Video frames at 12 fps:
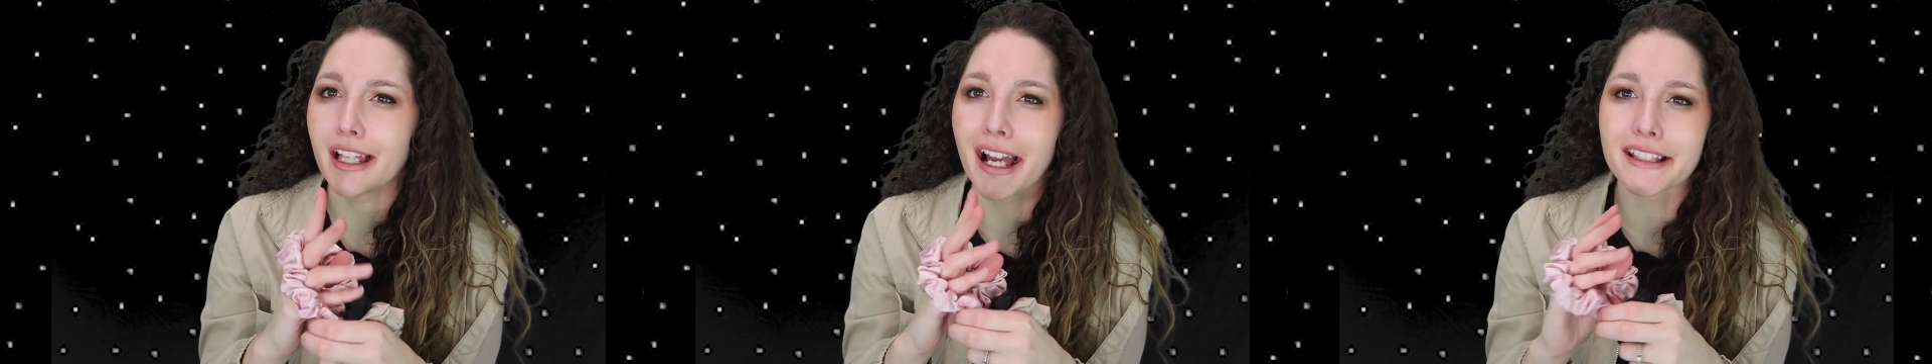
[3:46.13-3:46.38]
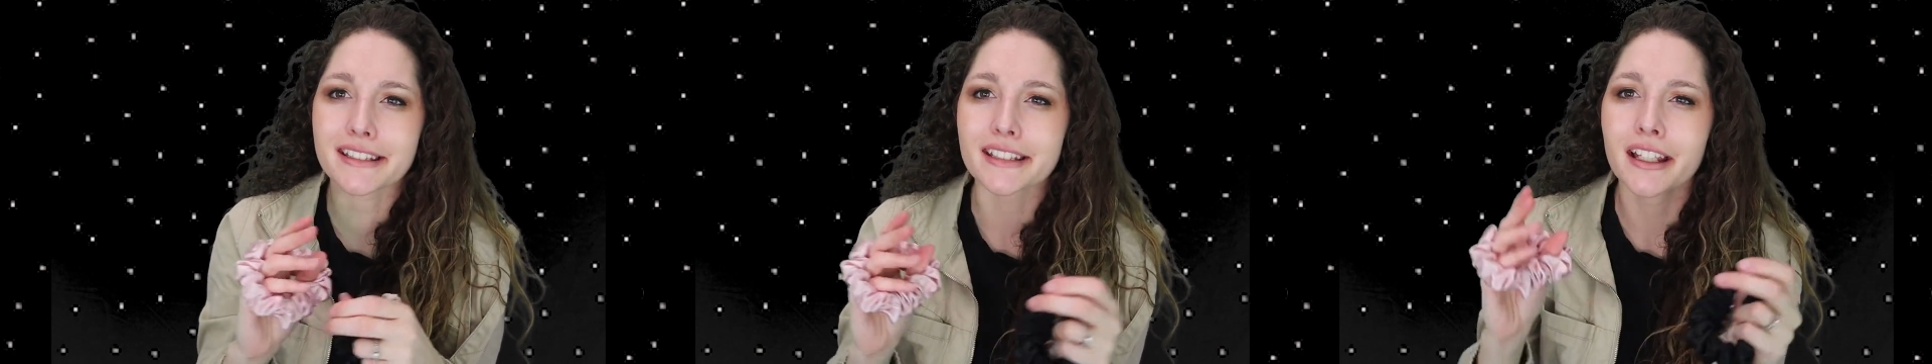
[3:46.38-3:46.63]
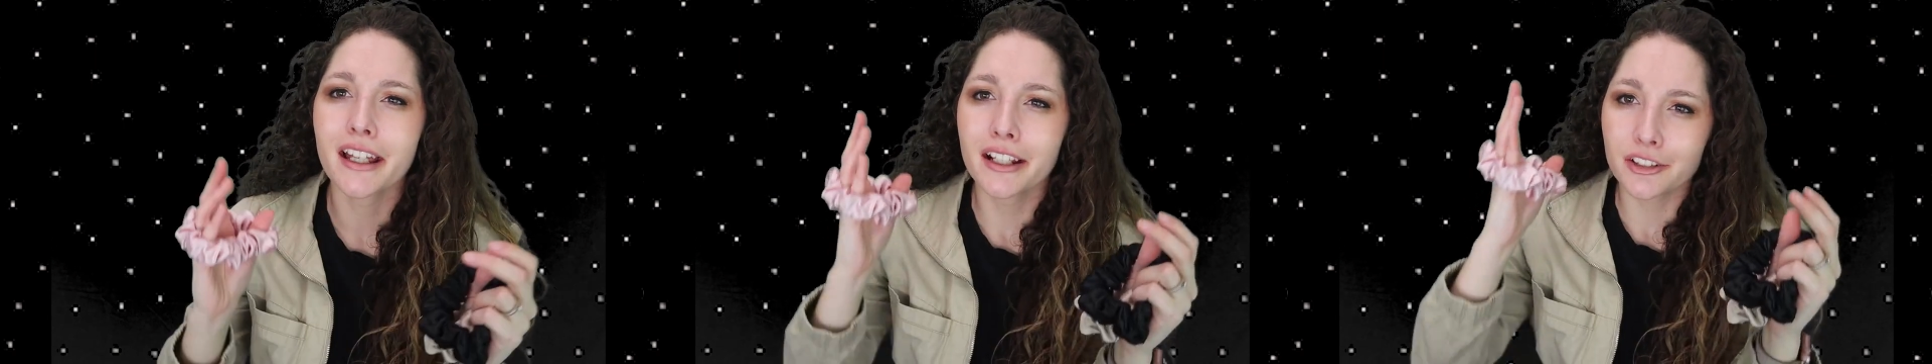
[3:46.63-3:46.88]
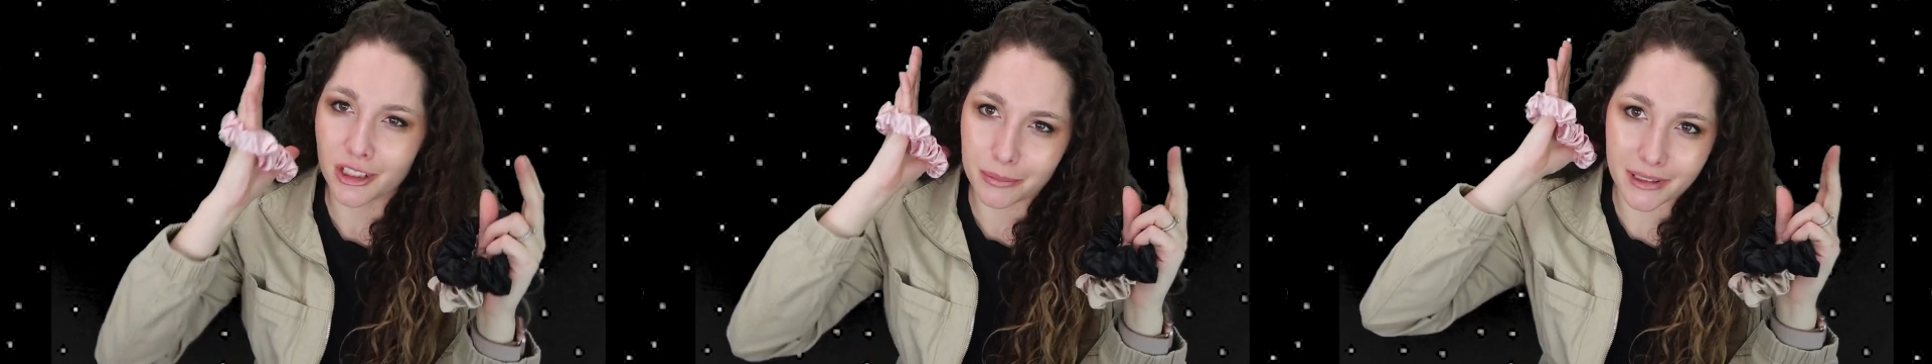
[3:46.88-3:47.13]
less,
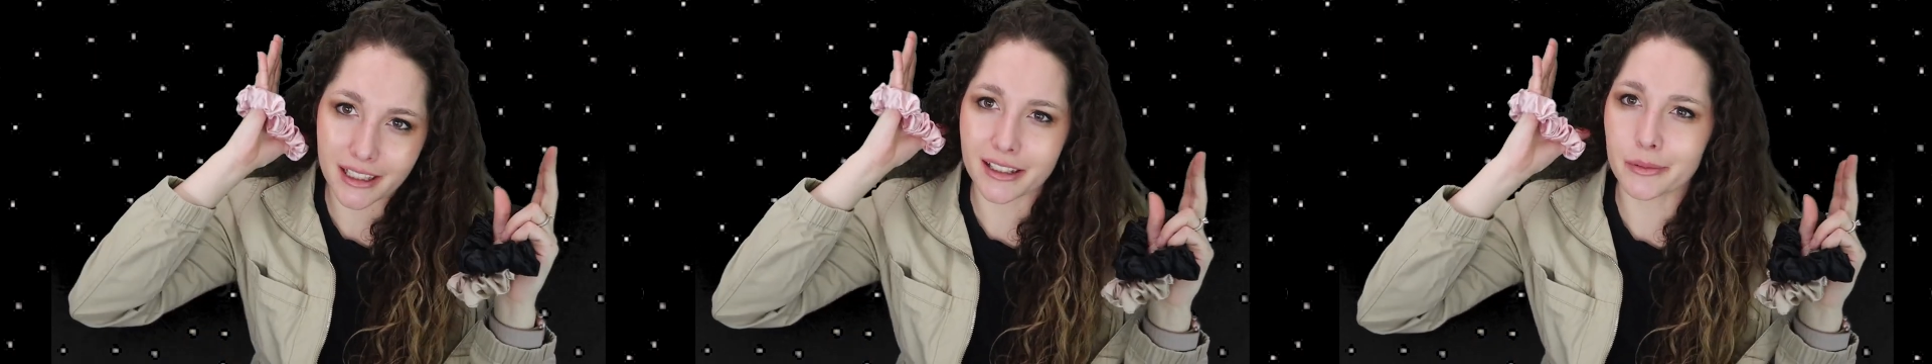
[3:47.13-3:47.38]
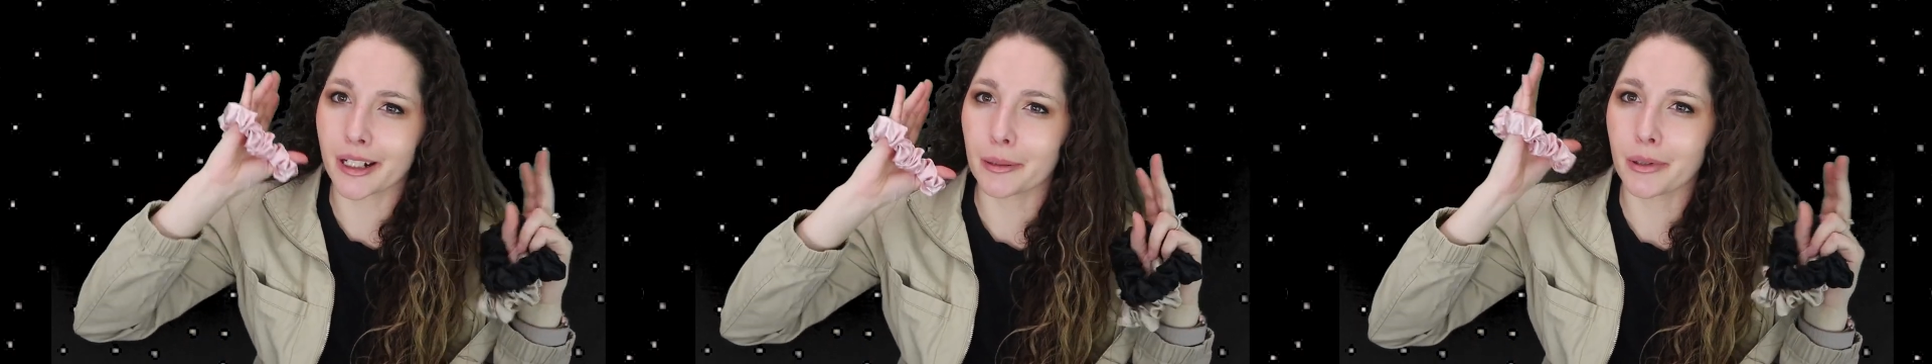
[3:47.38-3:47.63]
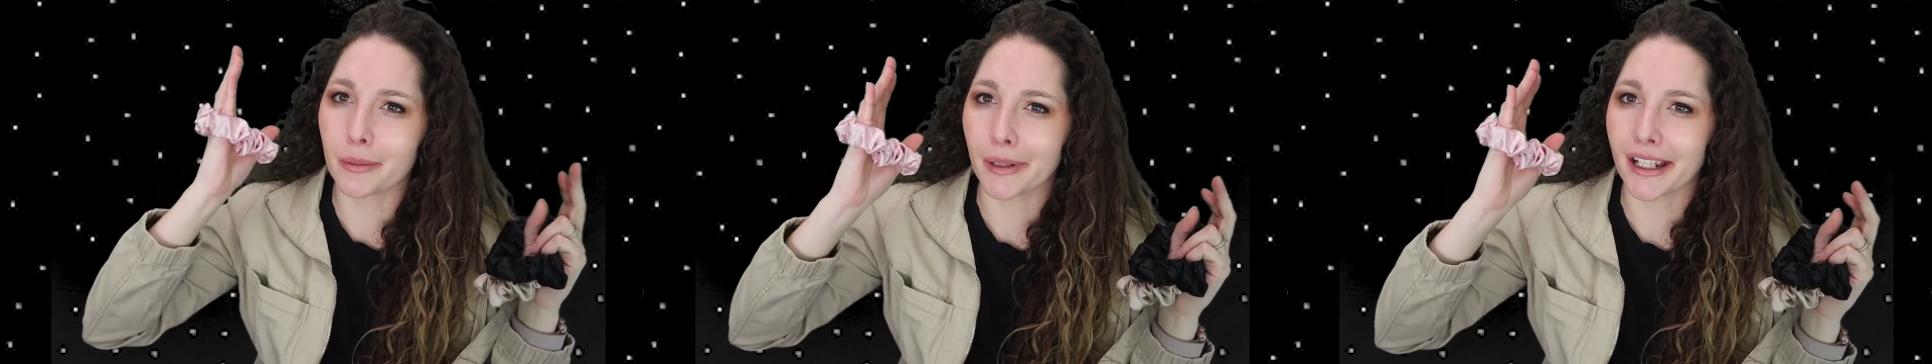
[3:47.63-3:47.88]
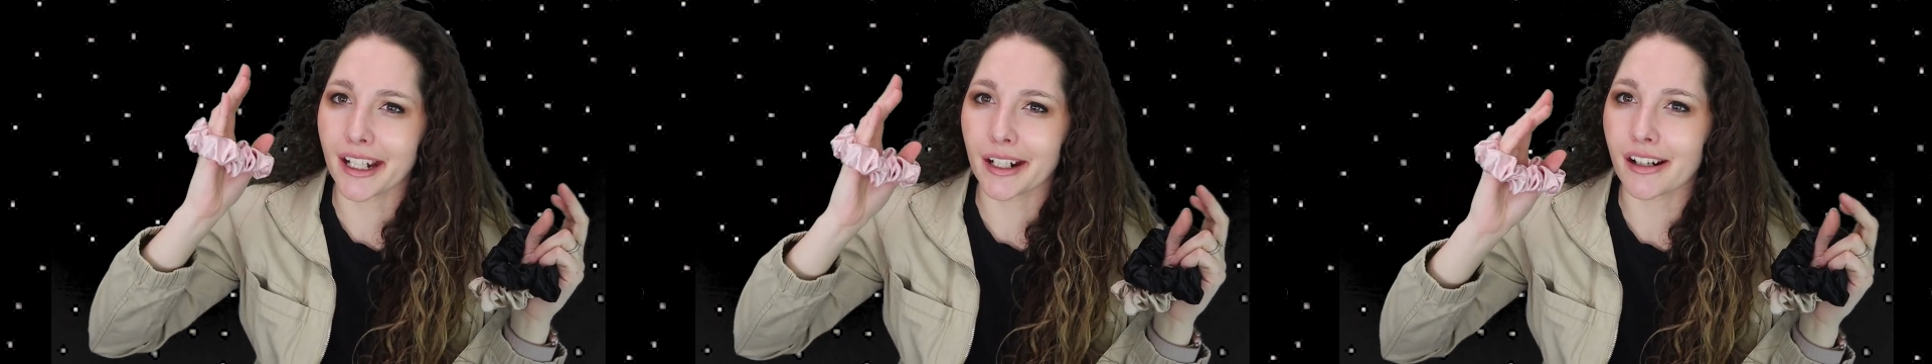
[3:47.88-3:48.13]
just because when I put
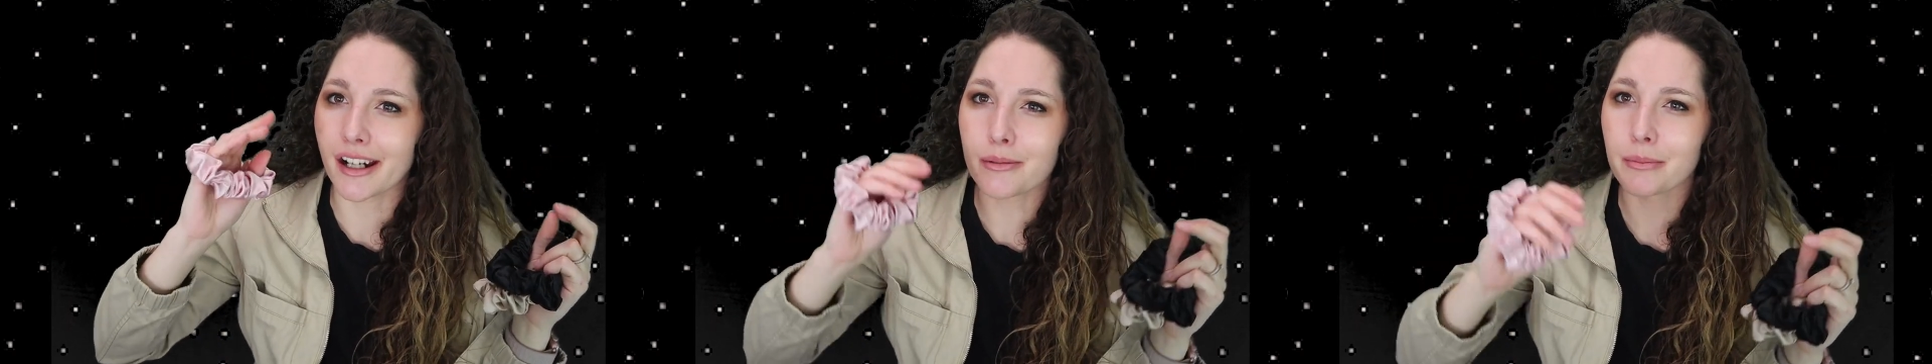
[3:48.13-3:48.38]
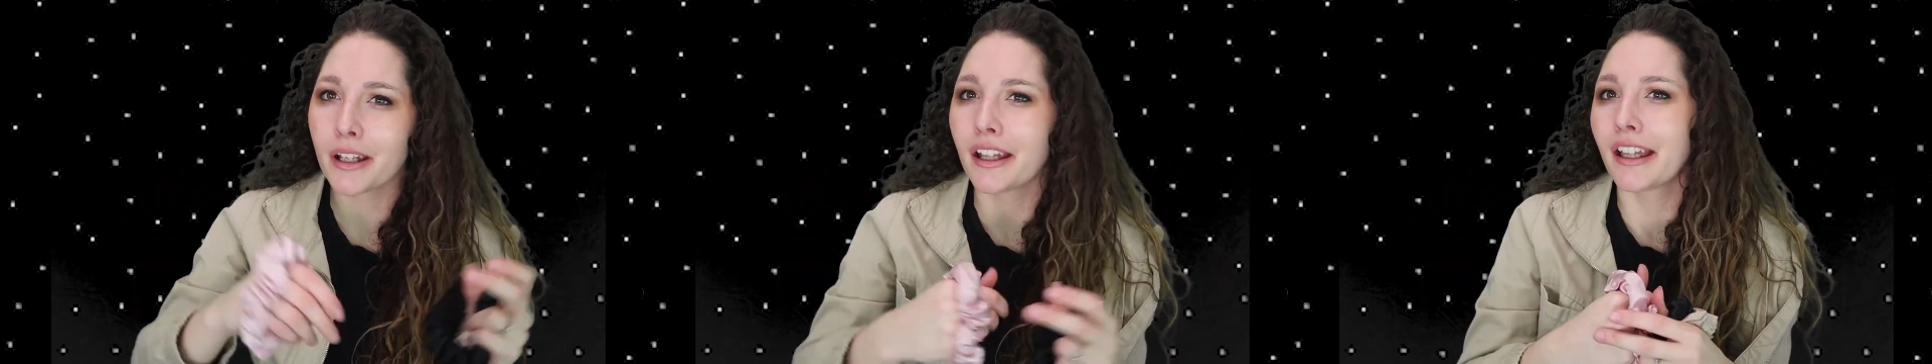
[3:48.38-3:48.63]
my hair up,